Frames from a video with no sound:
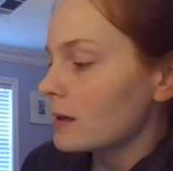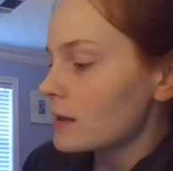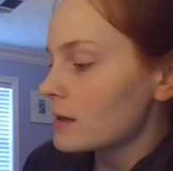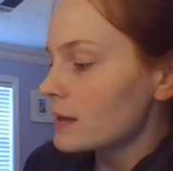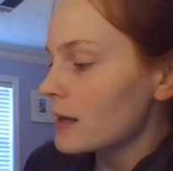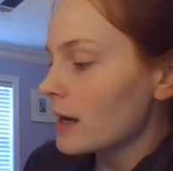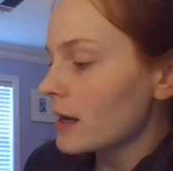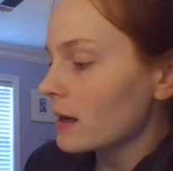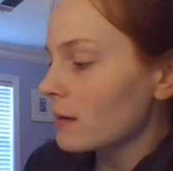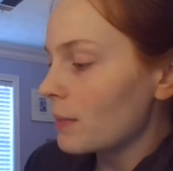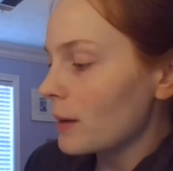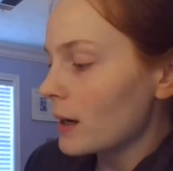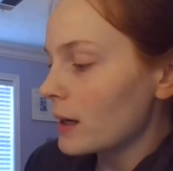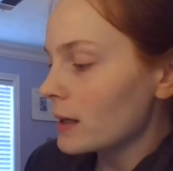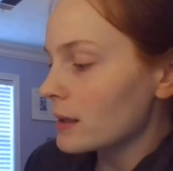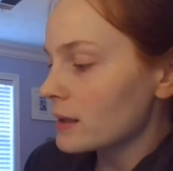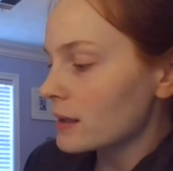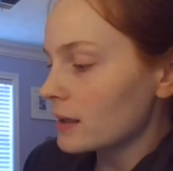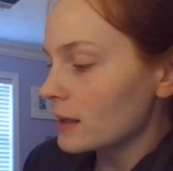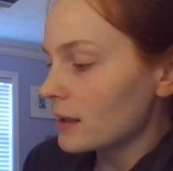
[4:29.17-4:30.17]
Second
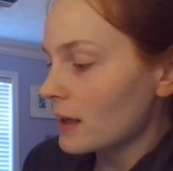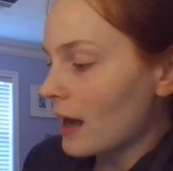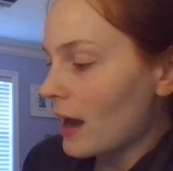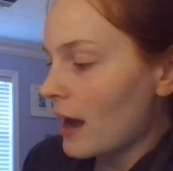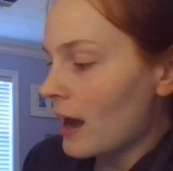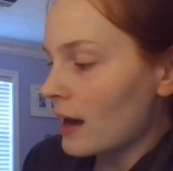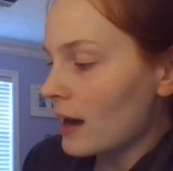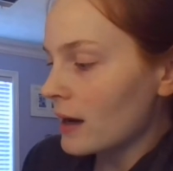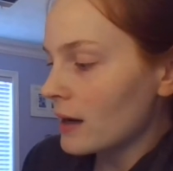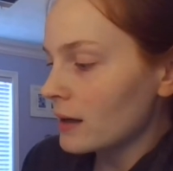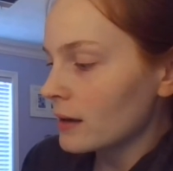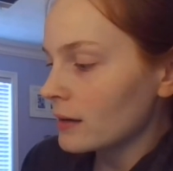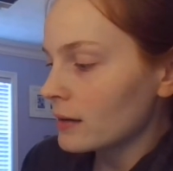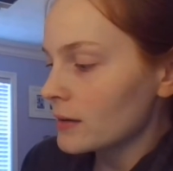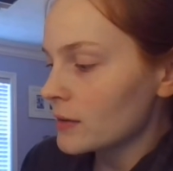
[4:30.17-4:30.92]
base is A,